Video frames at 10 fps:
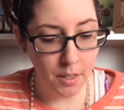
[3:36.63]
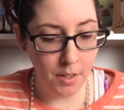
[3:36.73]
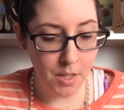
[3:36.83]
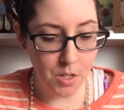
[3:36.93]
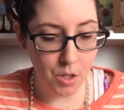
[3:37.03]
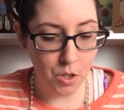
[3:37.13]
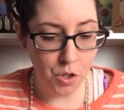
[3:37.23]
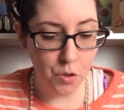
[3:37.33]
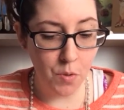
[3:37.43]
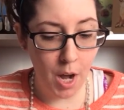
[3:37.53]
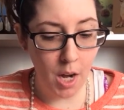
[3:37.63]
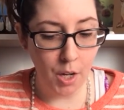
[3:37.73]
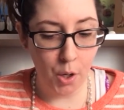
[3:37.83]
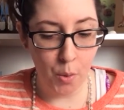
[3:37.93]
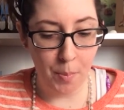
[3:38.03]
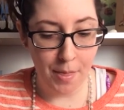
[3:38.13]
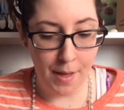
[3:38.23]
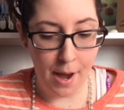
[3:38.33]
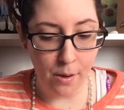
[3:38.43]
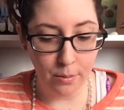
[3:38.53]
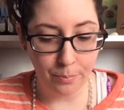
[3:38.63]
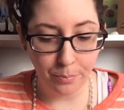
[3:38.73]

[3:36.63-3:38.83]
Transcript: illness could you not cope without?